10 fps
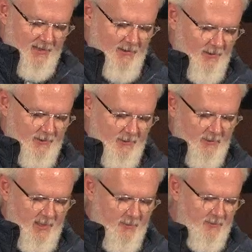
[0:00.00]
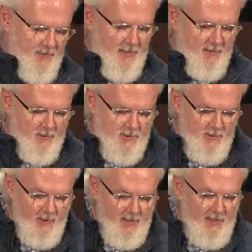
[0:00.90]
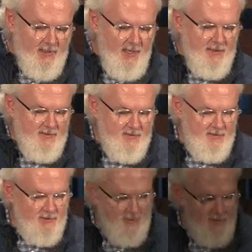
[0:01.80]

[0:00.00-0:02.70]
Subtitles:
it all. Don't labor in vain. Number two, God isn't just